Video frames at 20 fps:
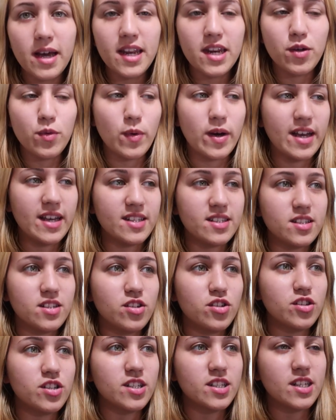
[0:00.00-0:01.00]
But anyways,
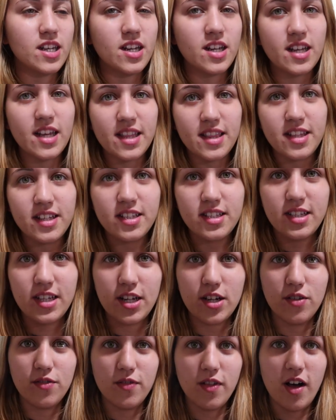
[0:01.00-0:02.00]
you're just gonna get this
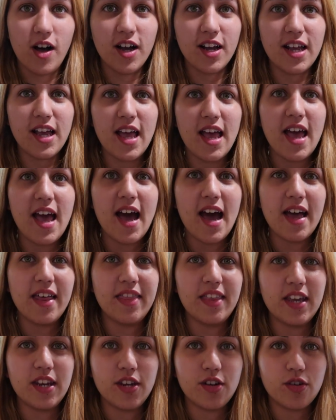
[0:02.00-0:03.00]
Tito vlog
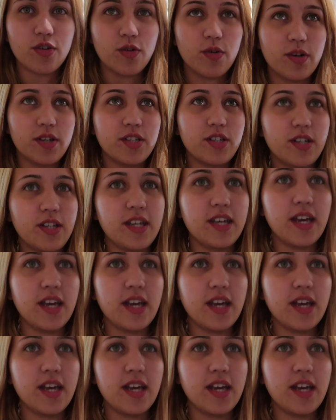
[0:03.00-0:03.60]
and then you're going to